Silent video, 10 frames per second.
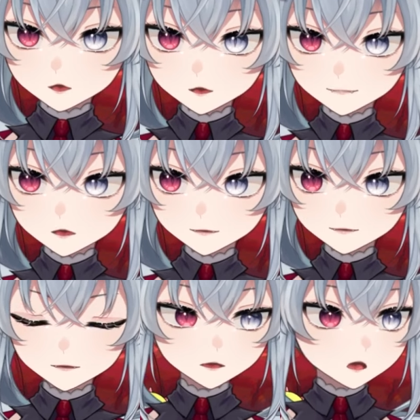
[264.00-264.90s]
them onto the
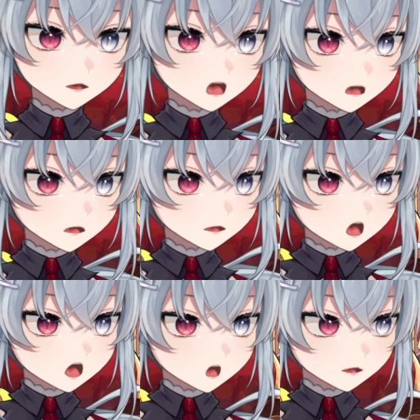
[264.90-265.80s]
trains all the
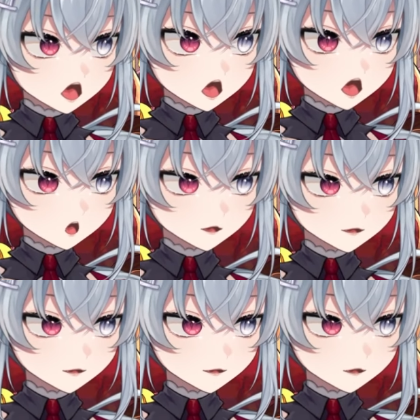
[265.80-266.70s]
time,
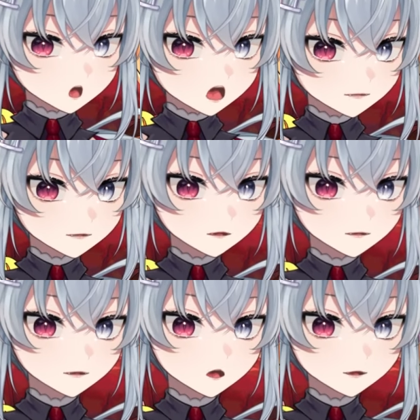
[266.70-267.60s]
and I would feel
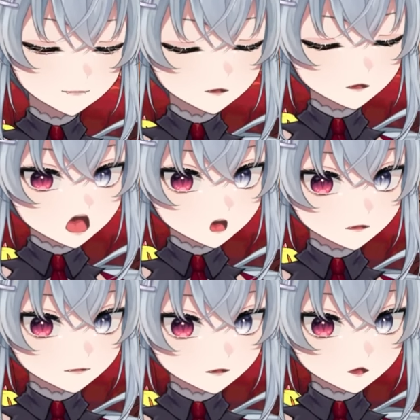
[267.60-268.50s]
so bad for the dog
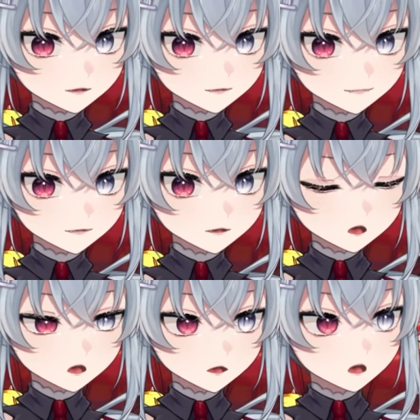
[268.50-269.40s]
because I would feel
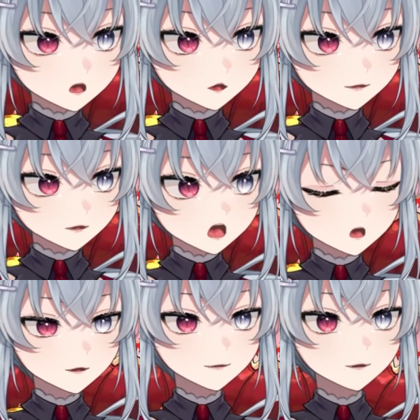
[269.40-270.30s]
like
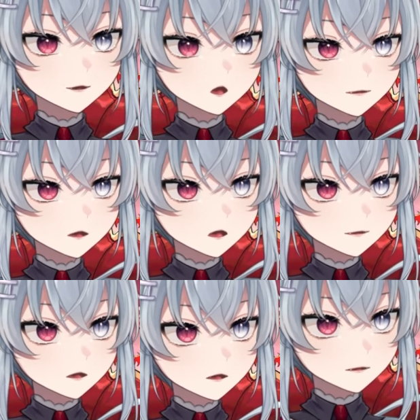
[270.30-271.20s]
constantly
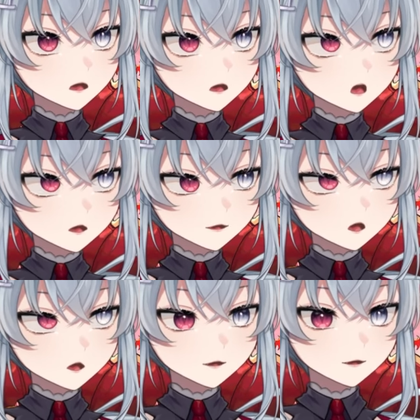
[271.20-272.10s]
people would be, like I said,
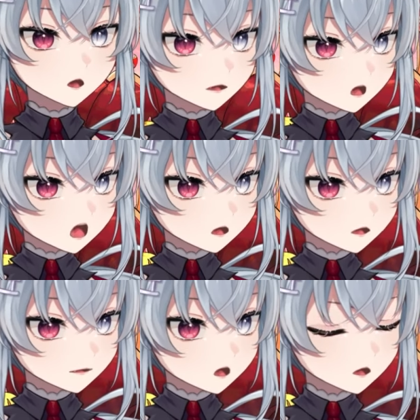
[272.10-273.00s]
like stepping on
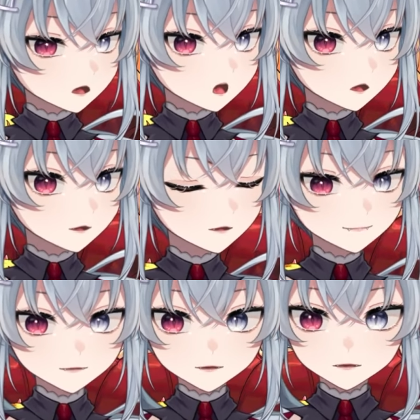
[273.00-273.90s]
them, knocking into them
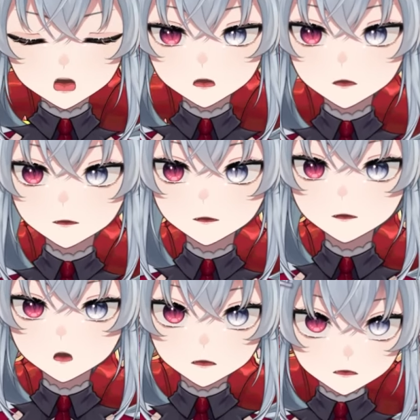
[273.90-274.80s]
because they're walking onto the
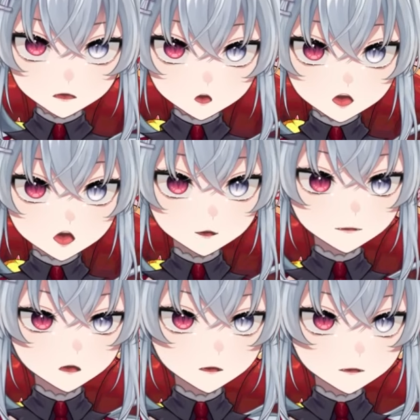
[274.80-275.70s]
train, they're looking ahead, they're
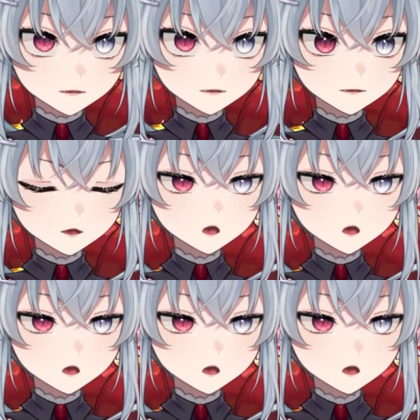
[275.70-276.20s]
not used to it.